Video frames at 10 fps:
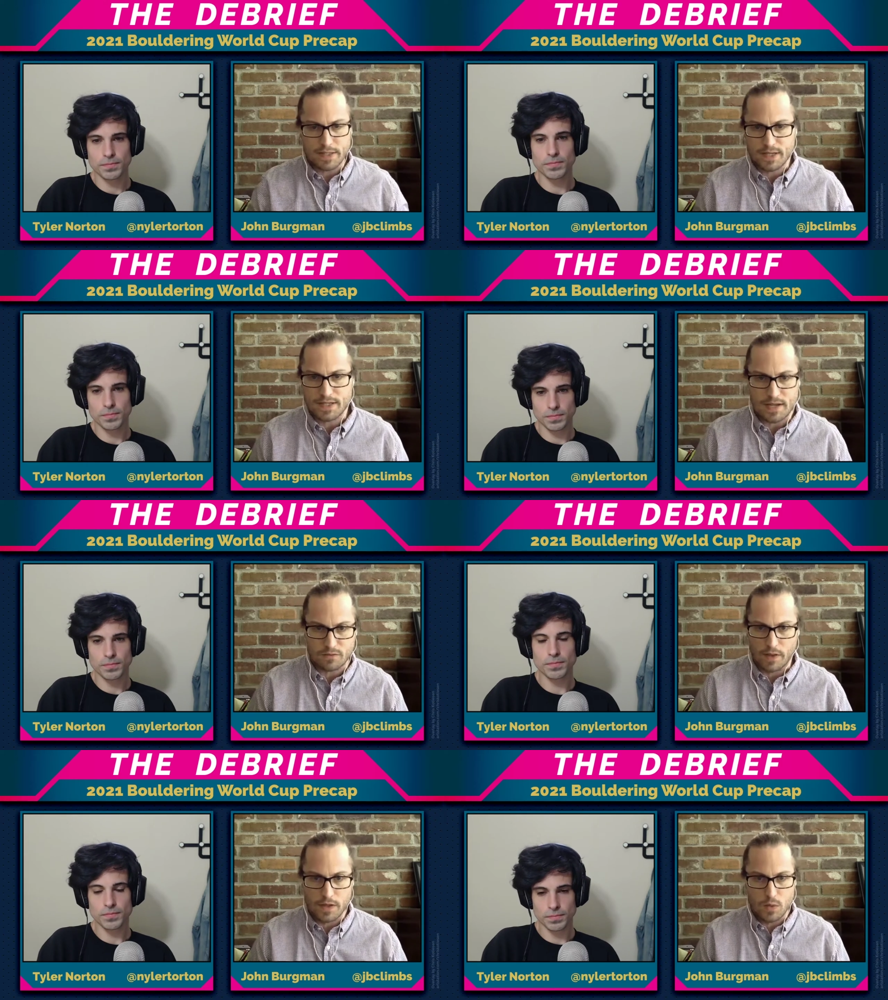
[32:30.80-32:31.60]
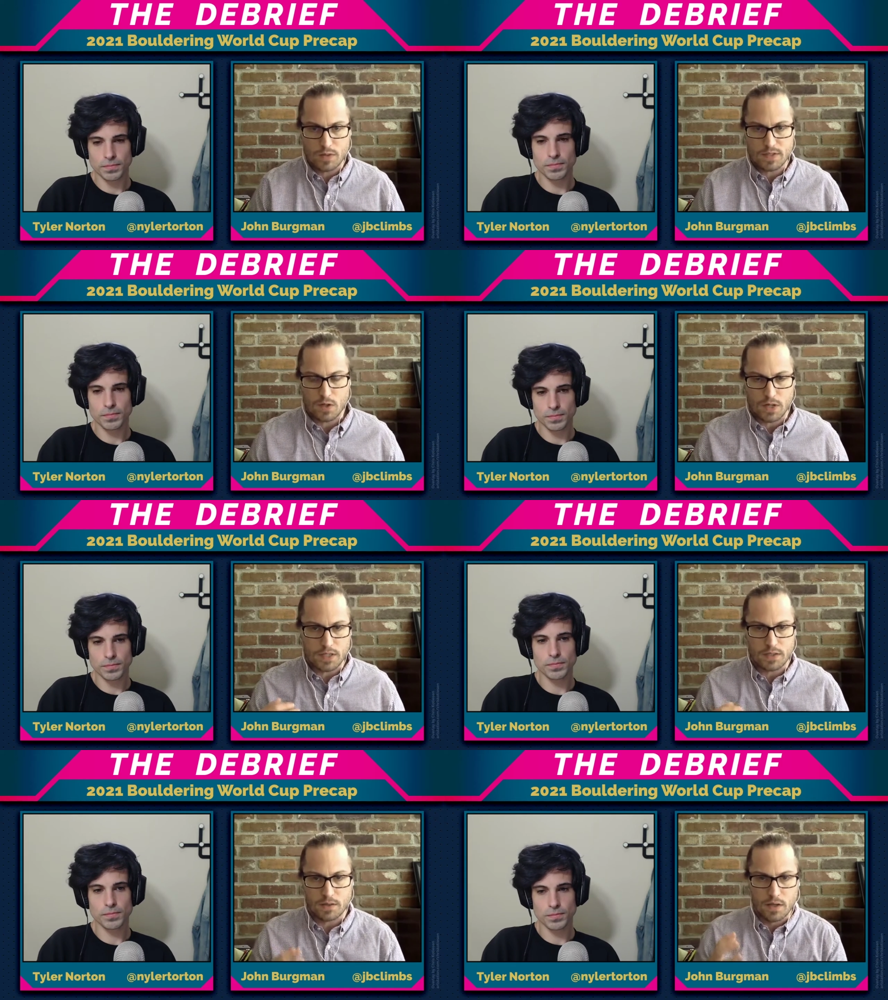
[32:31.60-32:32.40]
Speaker 1: successful on the youth
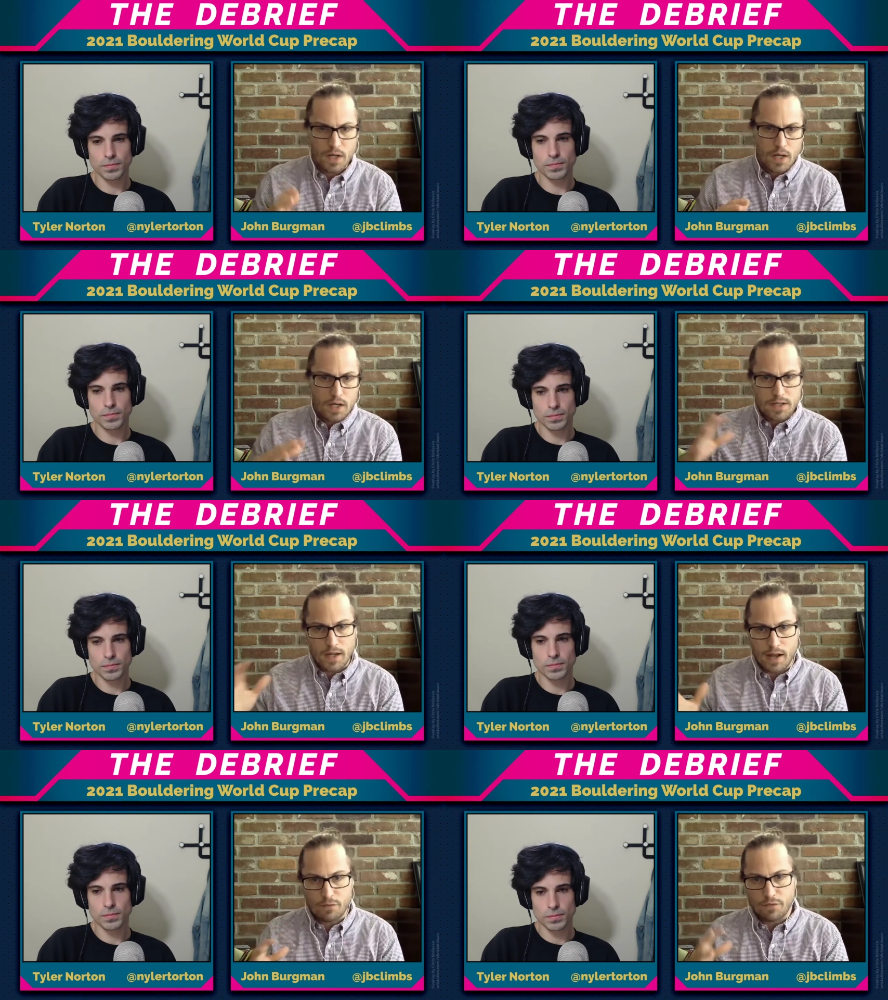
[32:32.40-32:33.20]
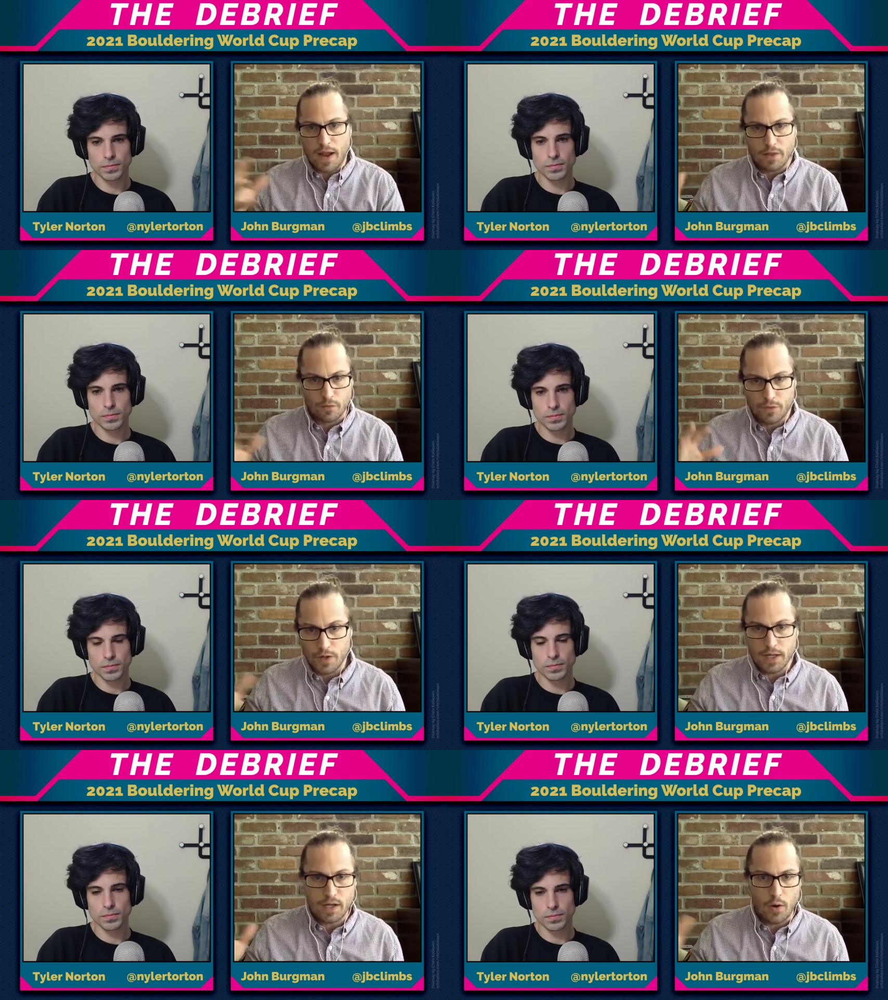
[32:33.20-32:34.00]
circuit to to kind of find their
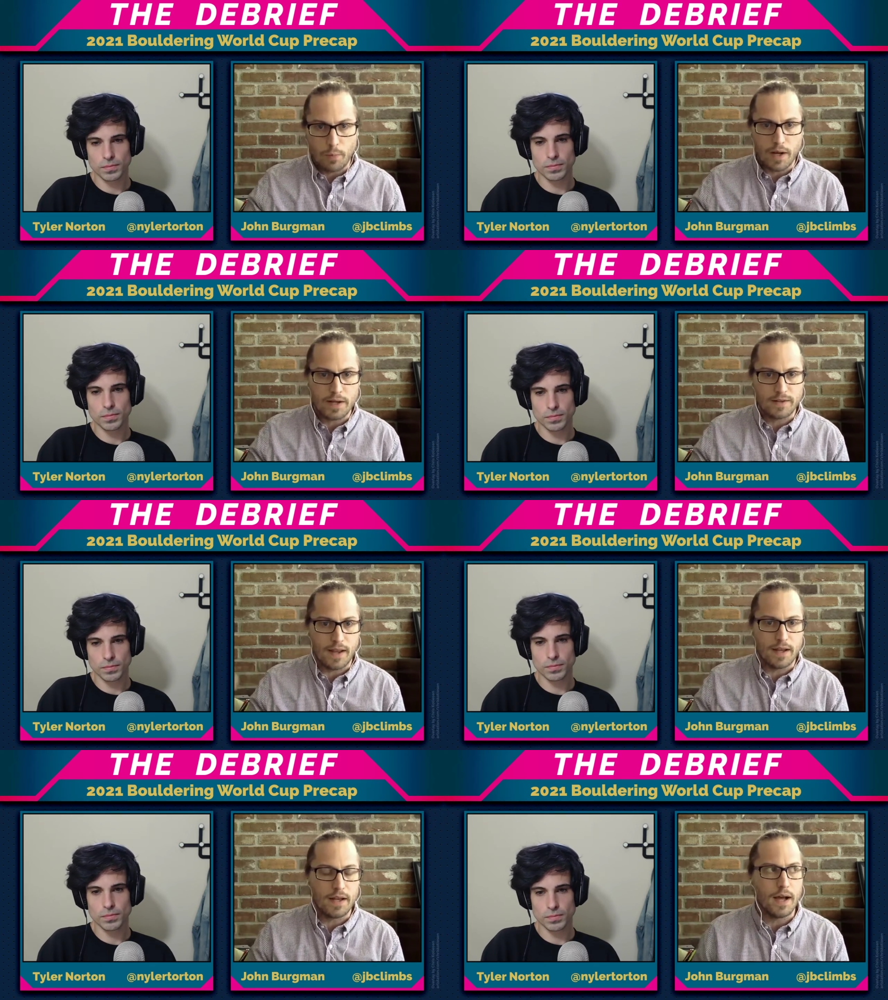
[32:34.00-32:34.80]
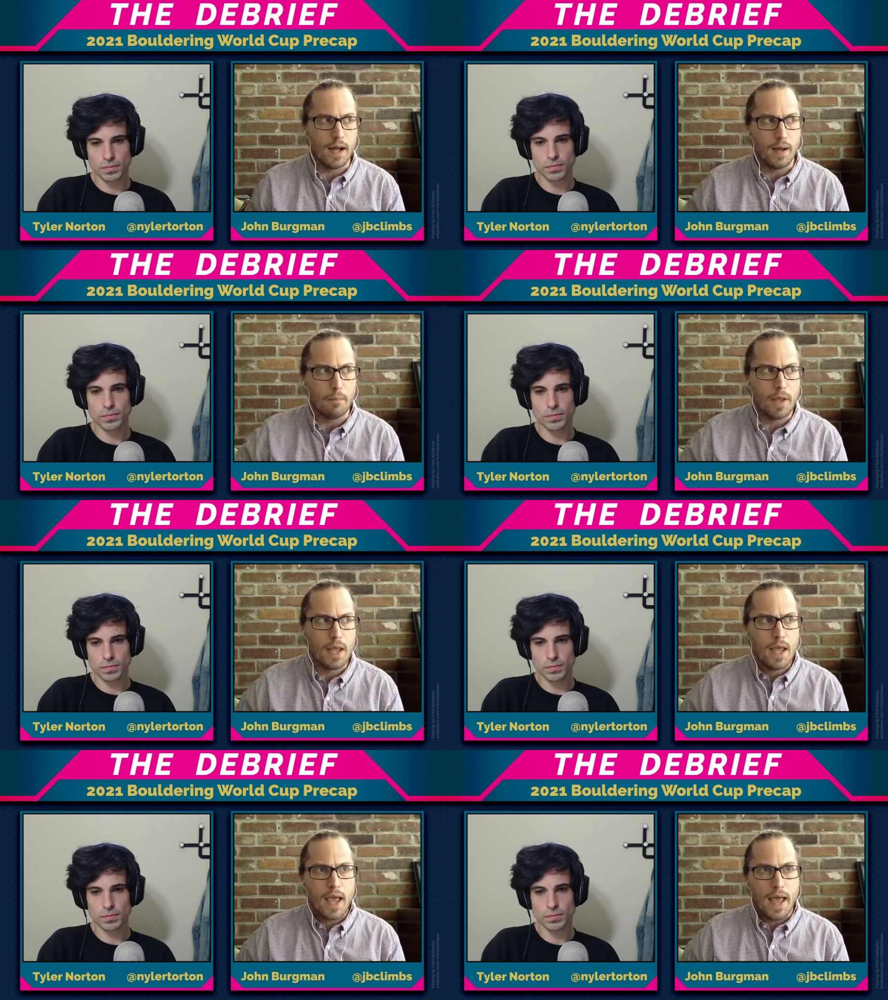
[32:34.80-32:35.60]
footing, no pun intended, um,
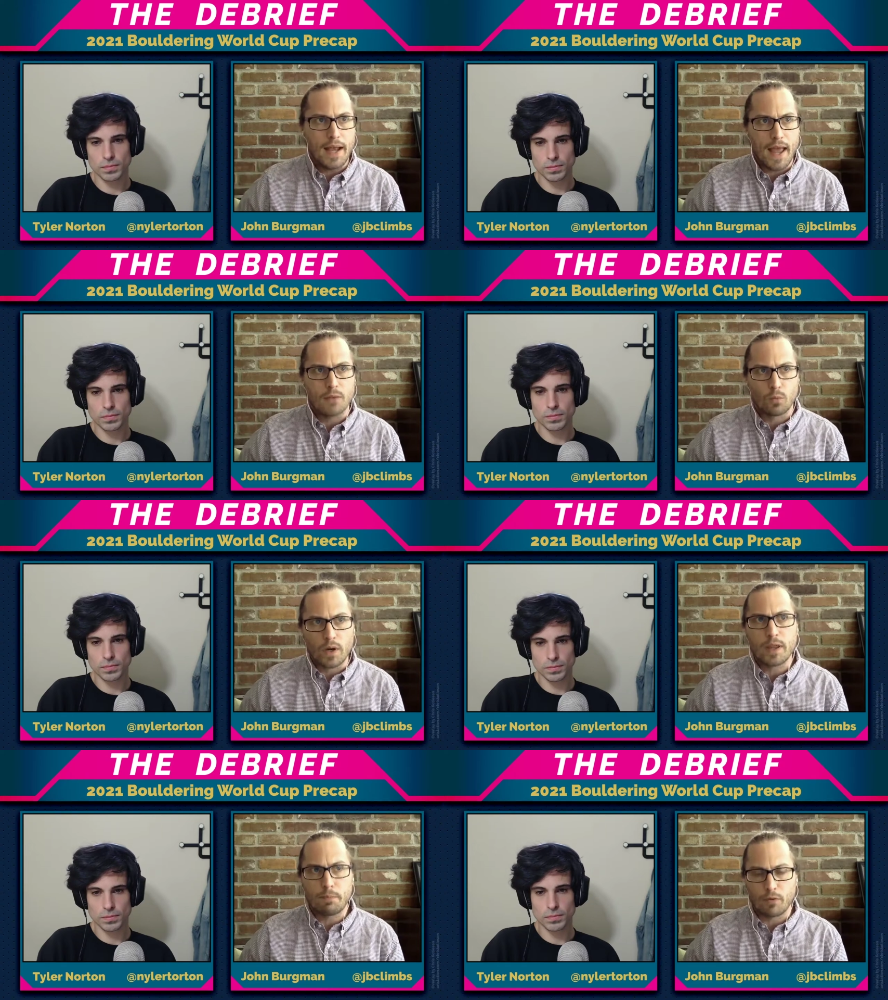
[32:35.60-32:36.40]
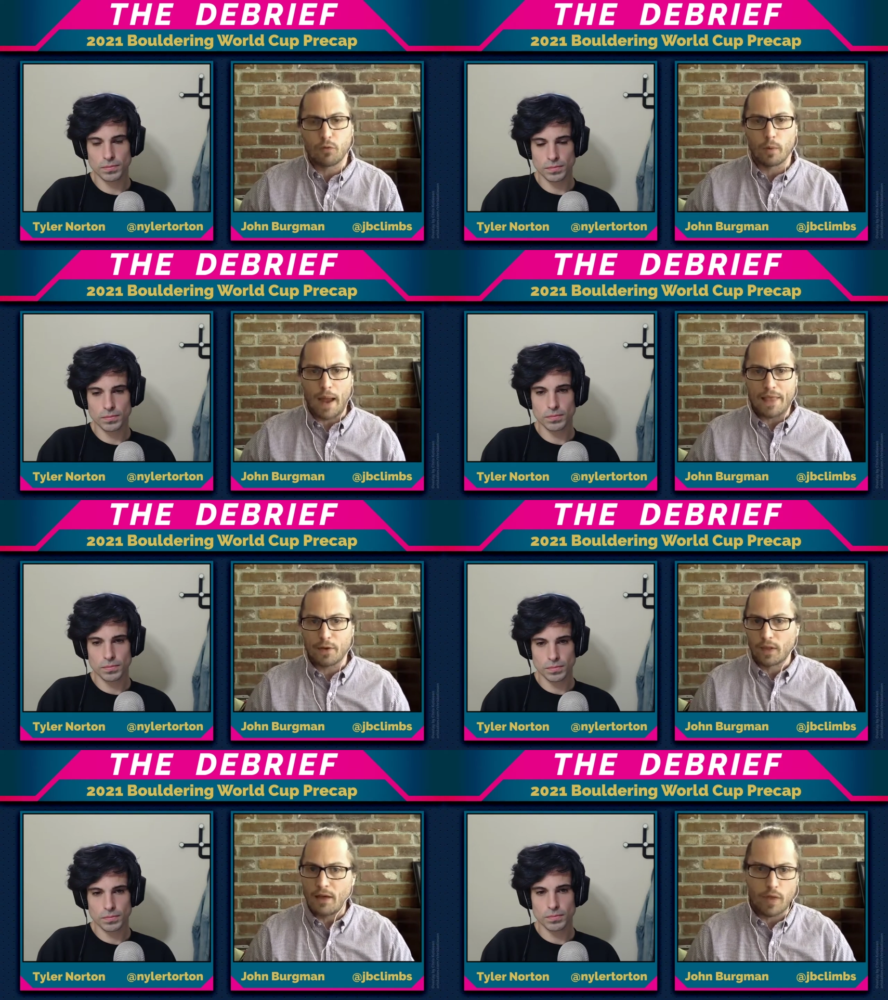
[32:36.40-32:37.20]
and and really perform at
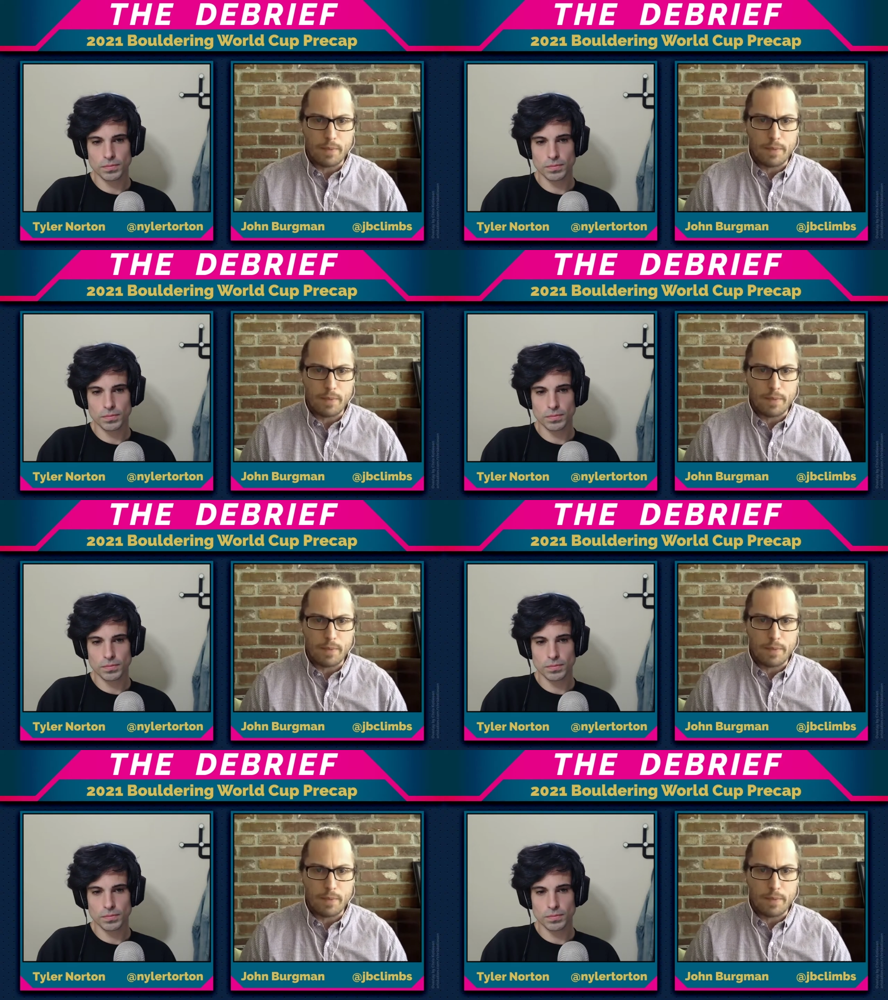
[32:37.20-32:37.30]
their level.